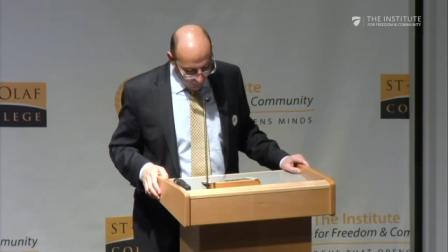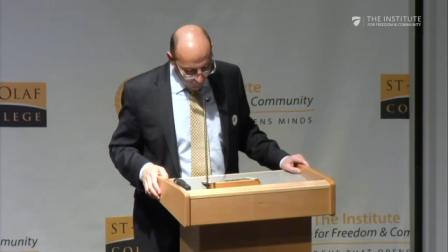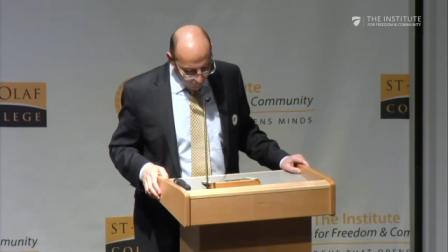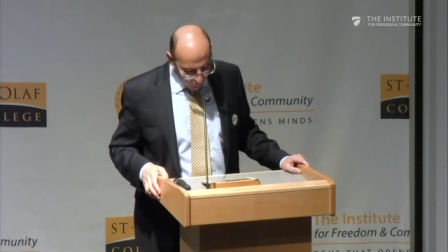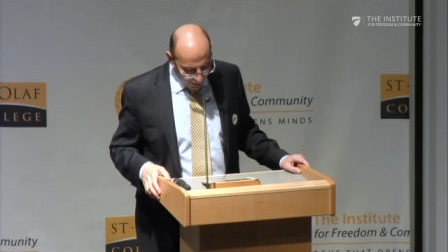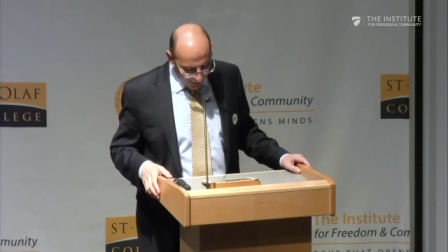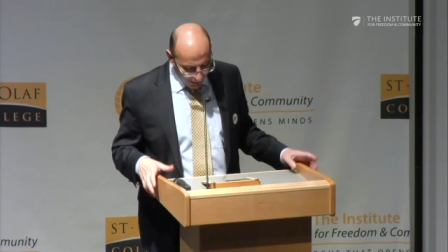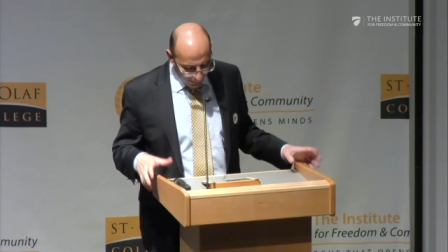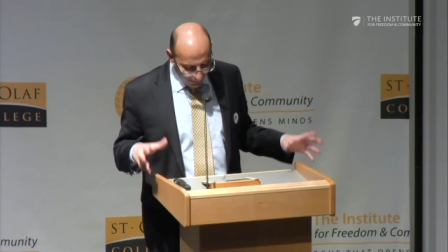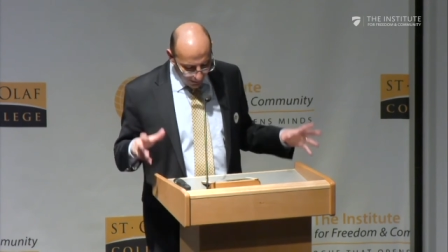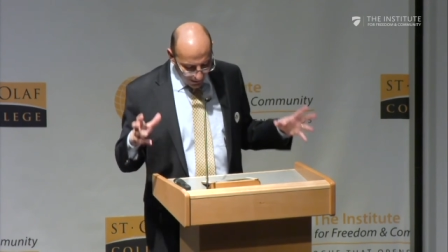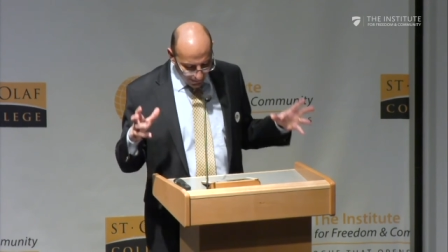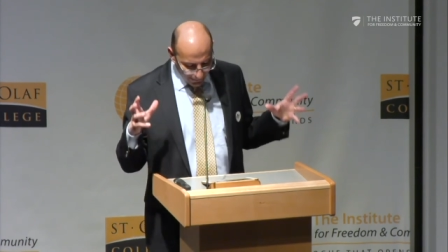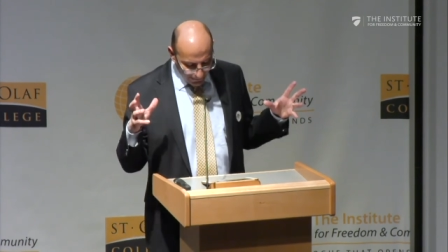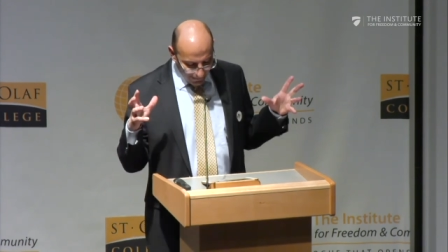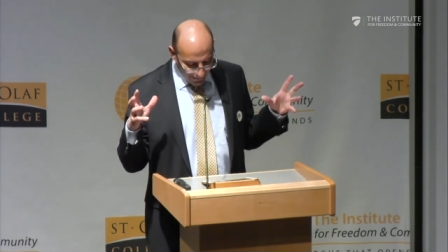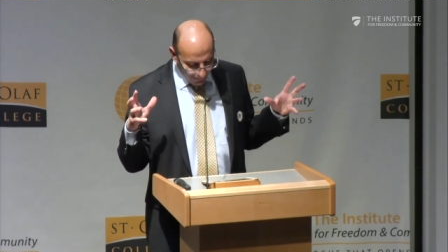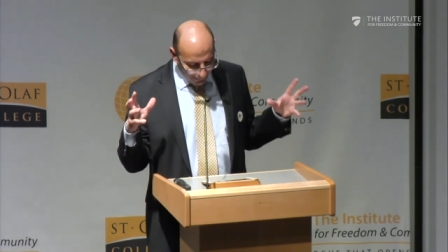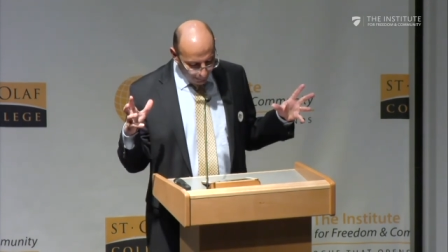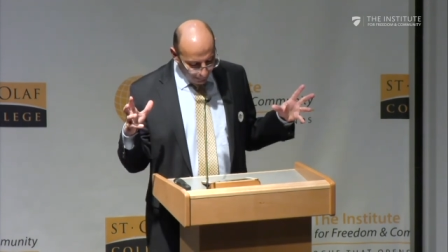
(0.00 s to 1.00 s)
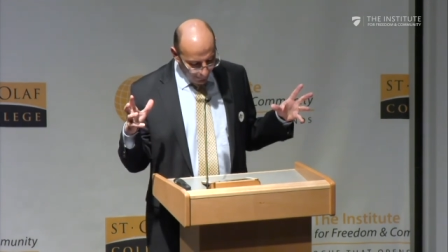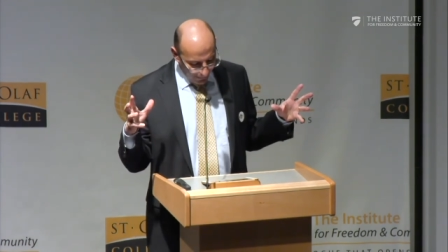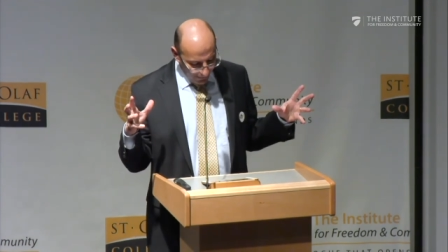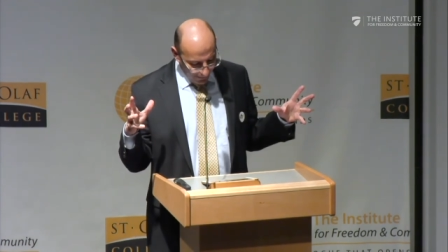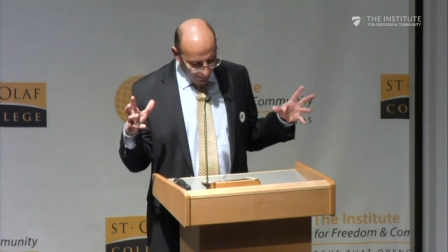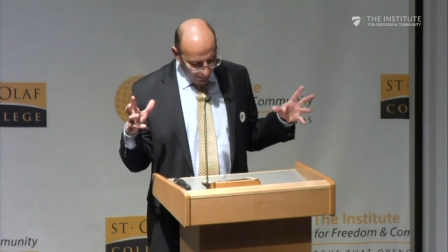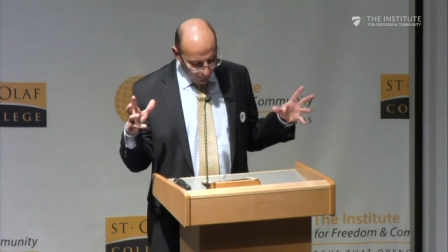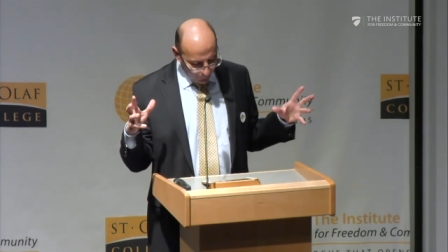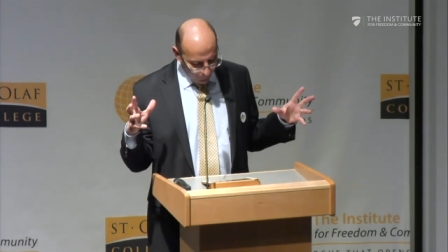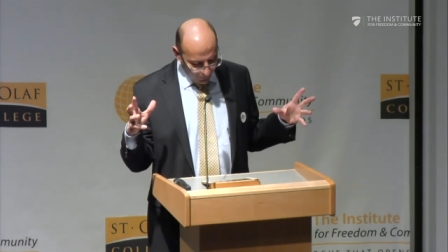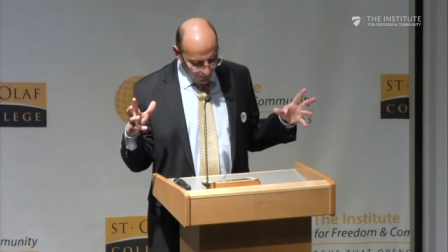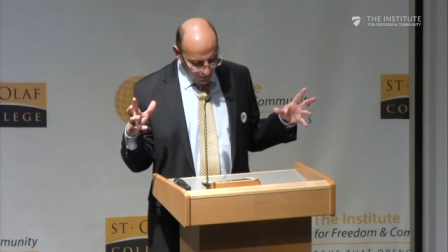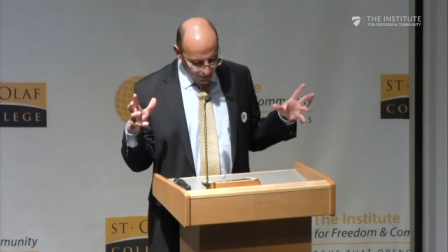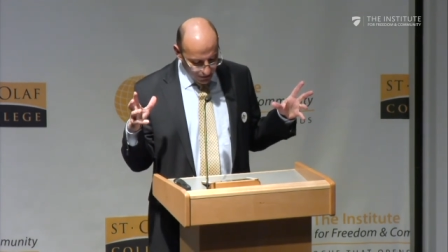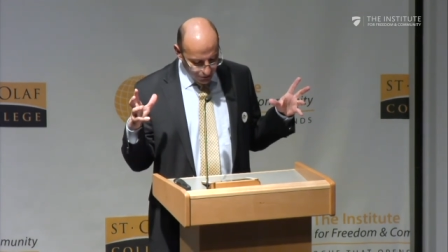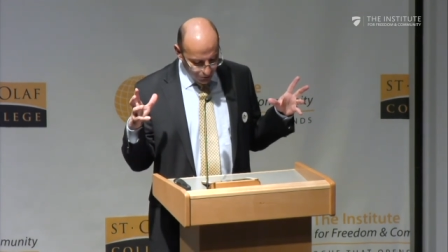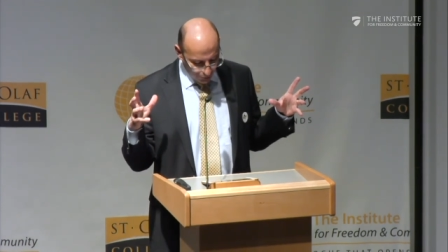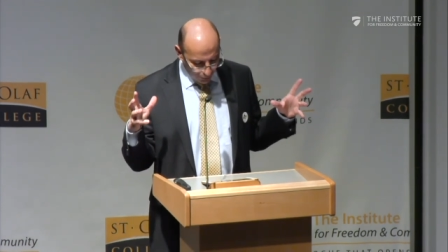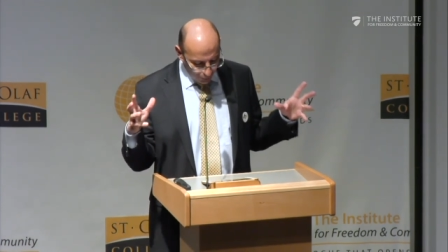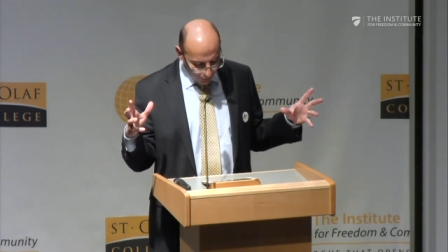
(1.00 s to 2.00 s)
where a mighty empire with a
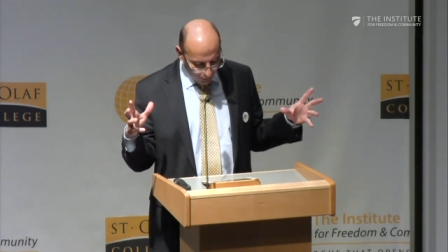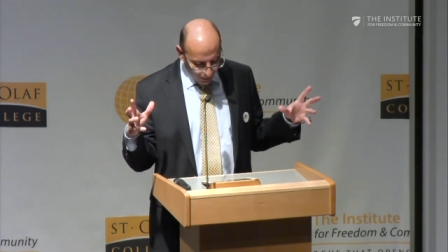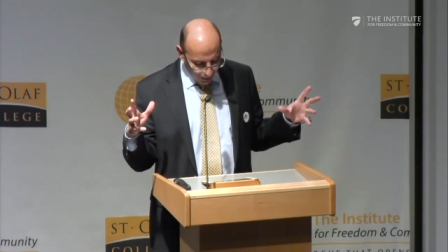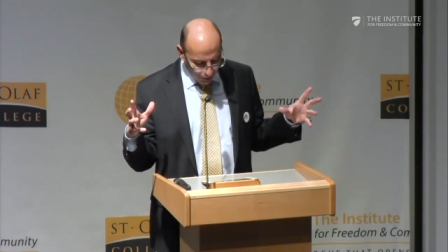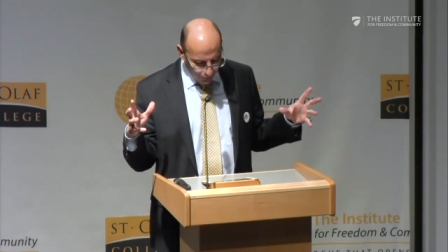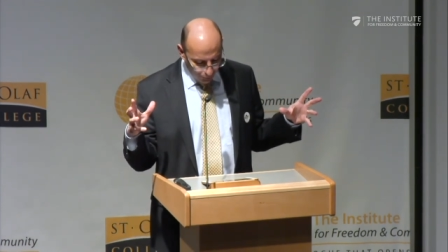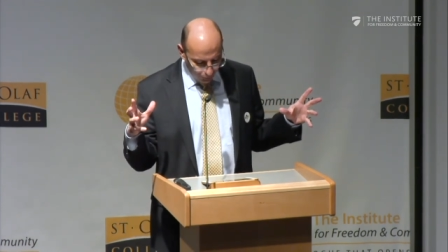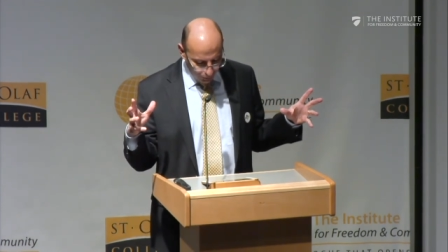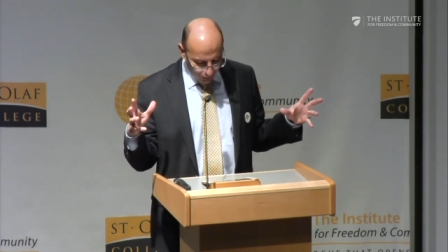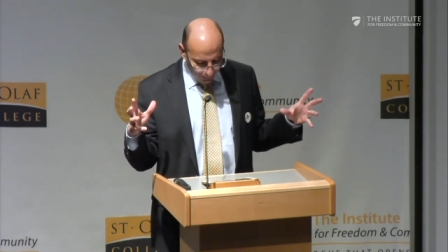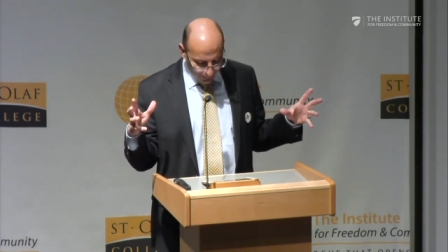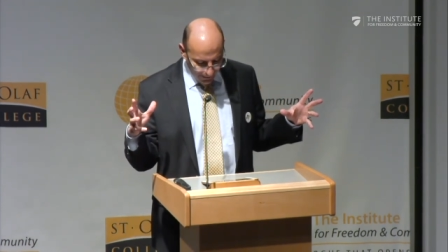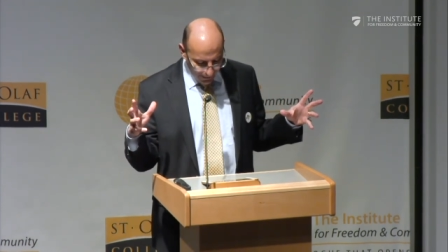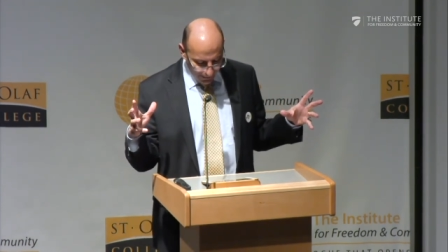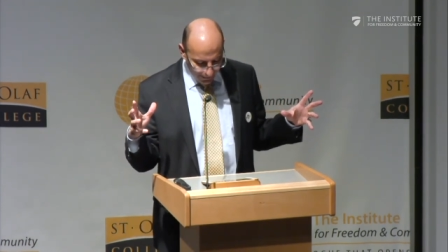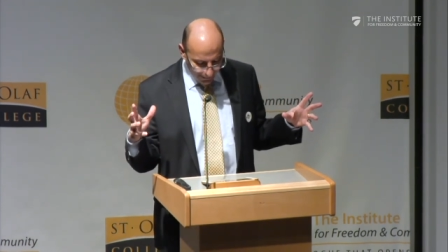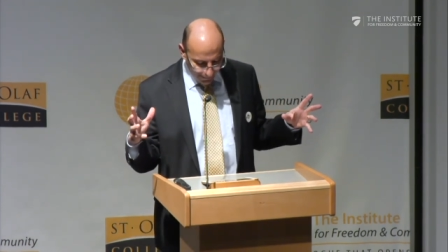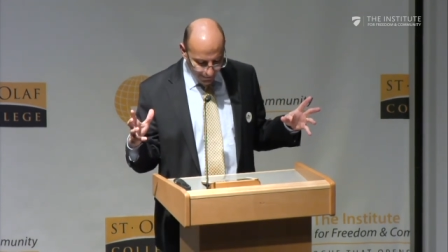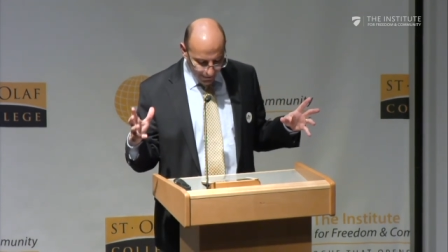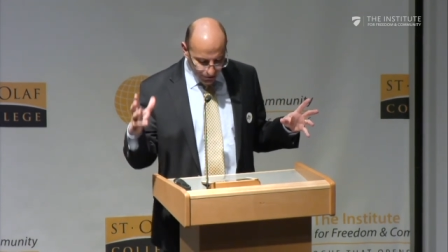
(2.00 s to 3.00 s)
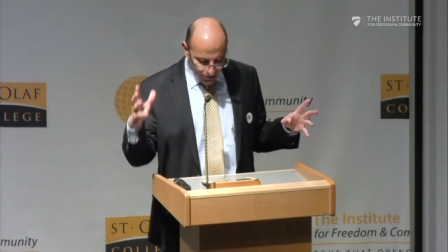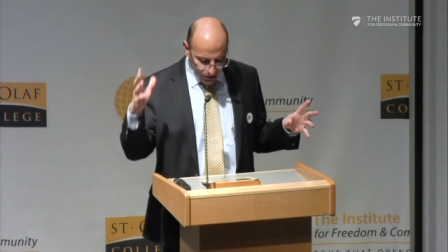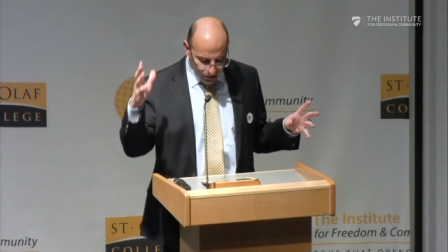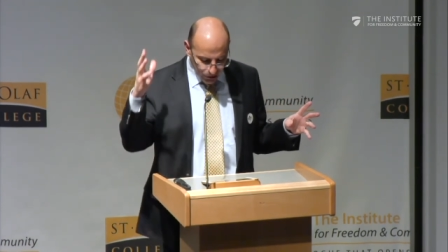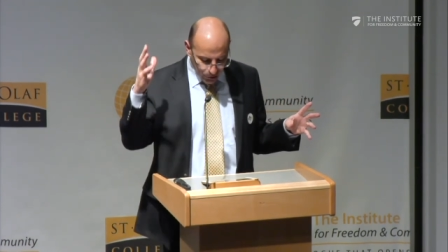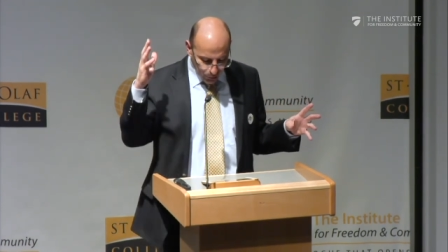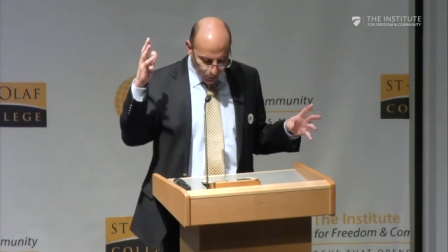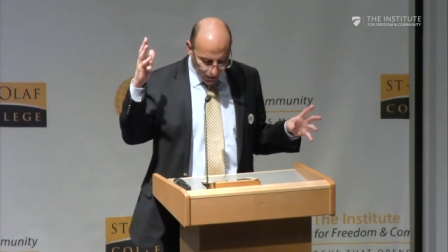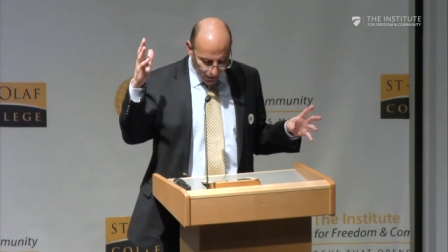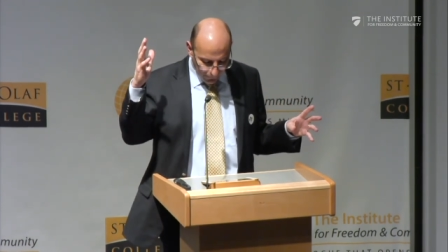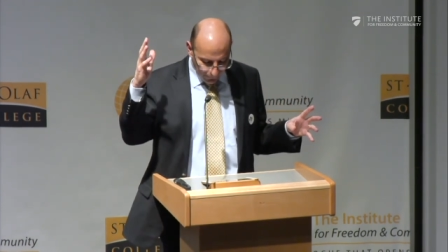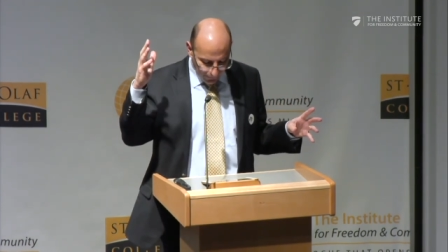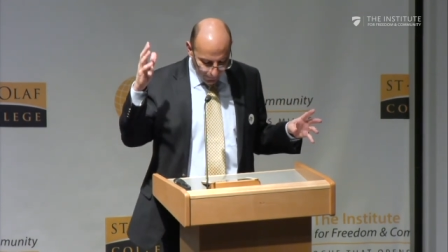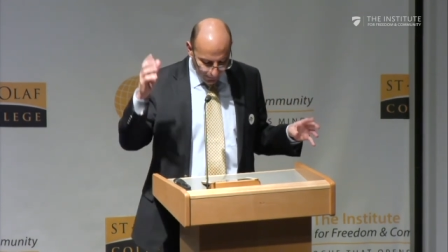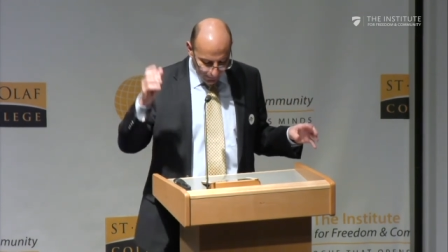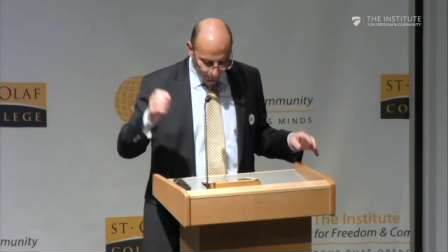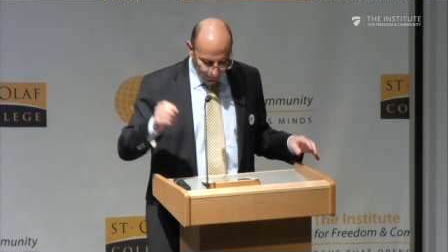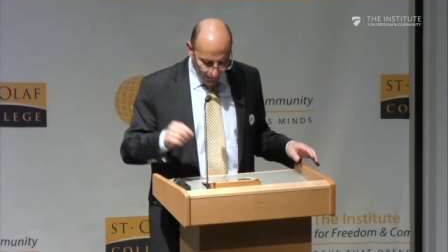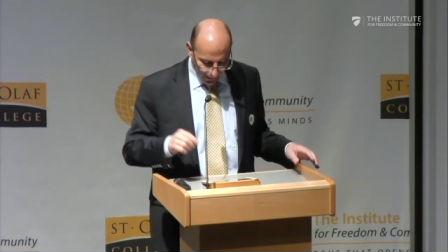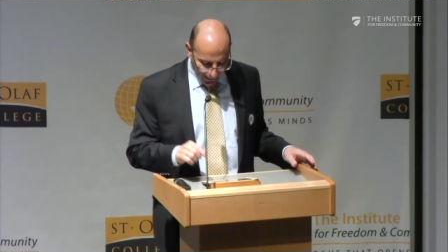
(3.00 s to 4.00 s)
strong economy reaches to
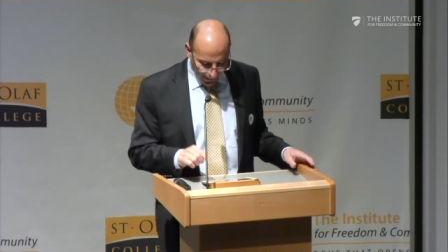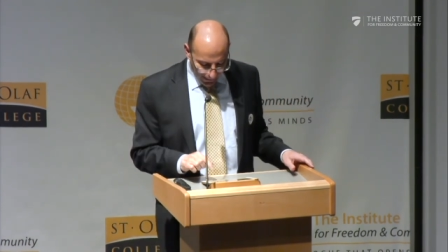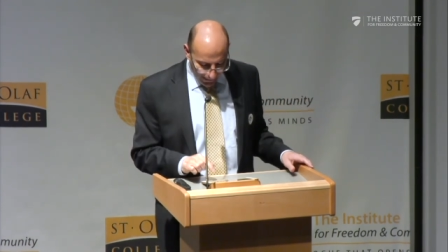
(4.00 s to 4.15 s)
heaven